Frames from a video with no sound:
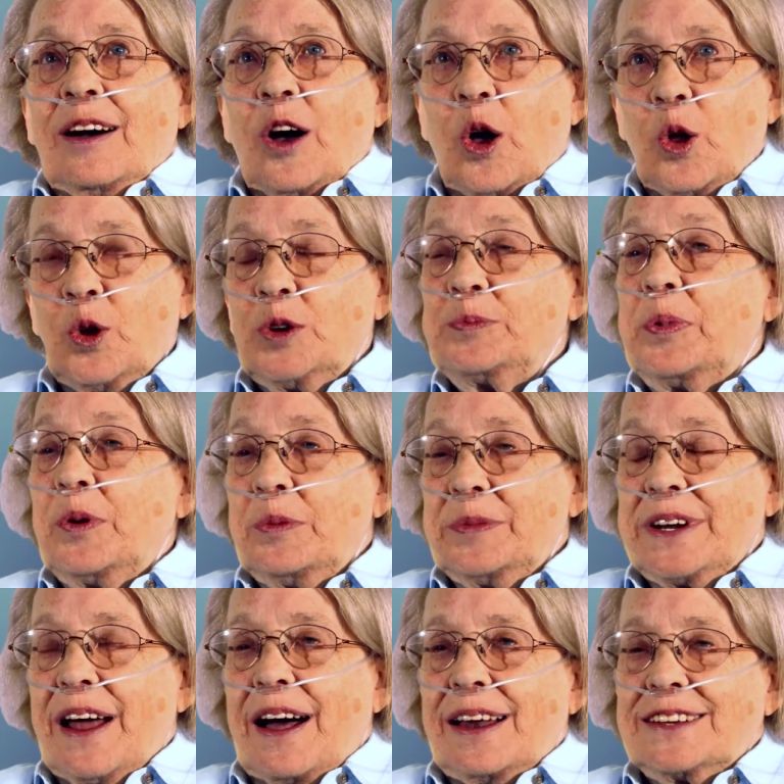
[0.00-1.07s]
old
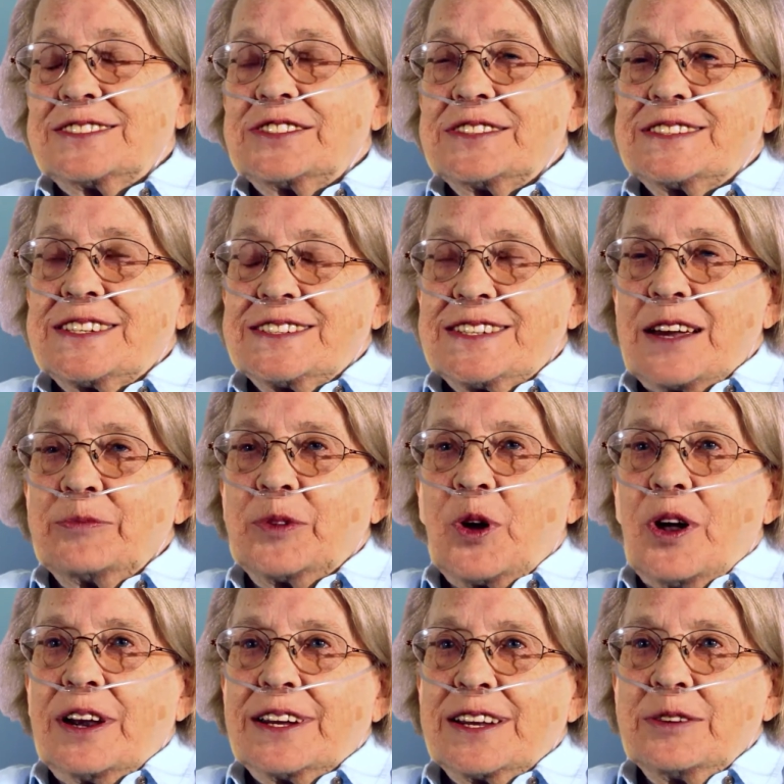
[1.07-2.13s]
pulmonologist, as I'm
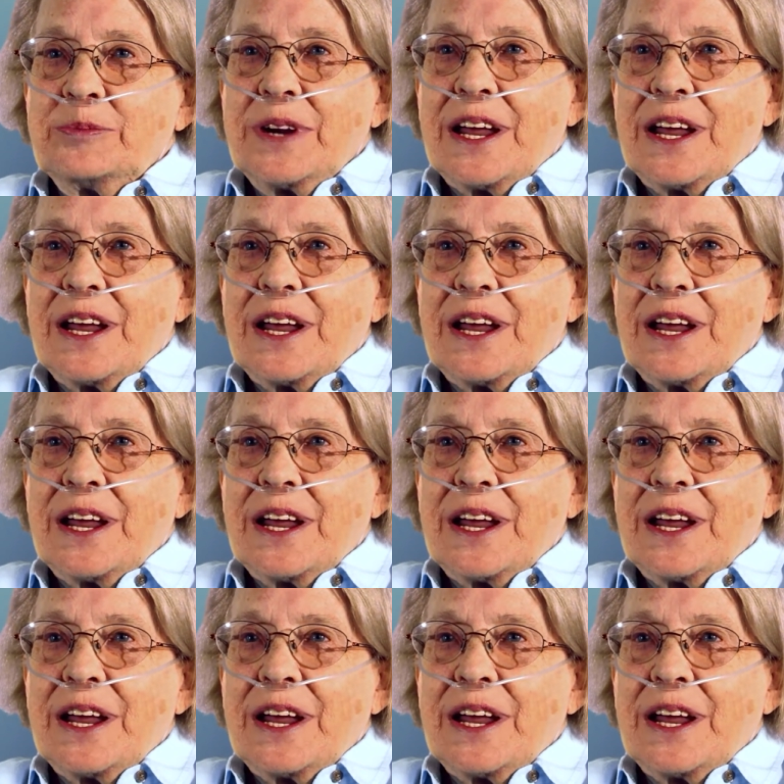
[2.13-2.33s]
calling him